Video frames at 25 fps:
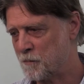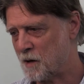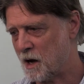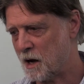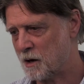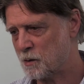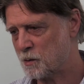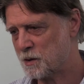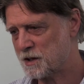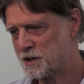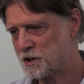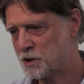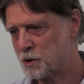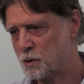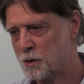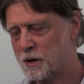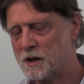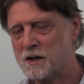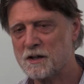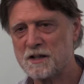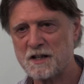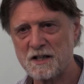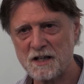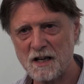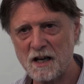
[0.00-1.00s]
I was doing
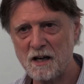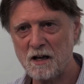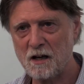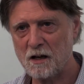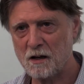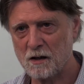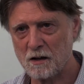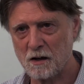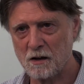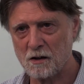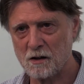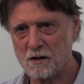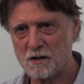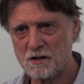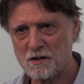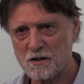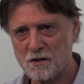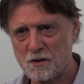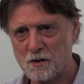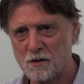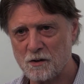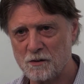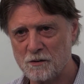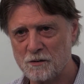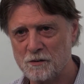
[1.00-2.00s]
a singing class,
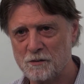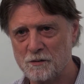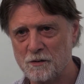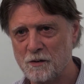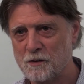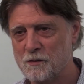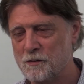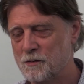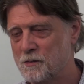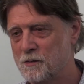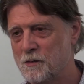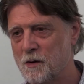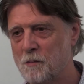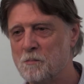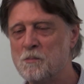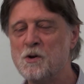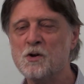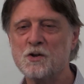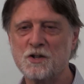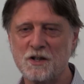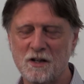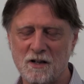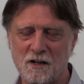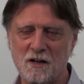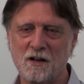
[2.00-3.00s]
or a
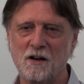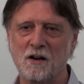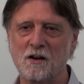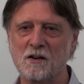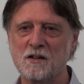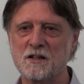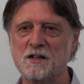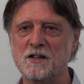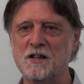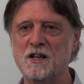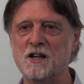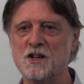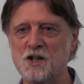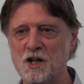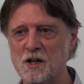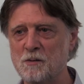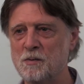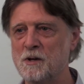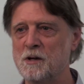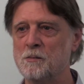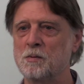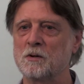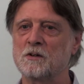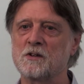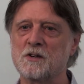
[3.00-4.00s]
music class, teaching
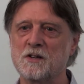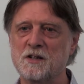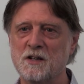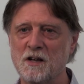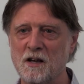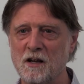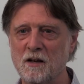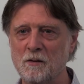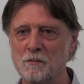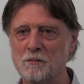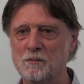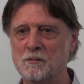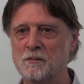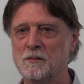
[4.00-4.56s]
people to sing.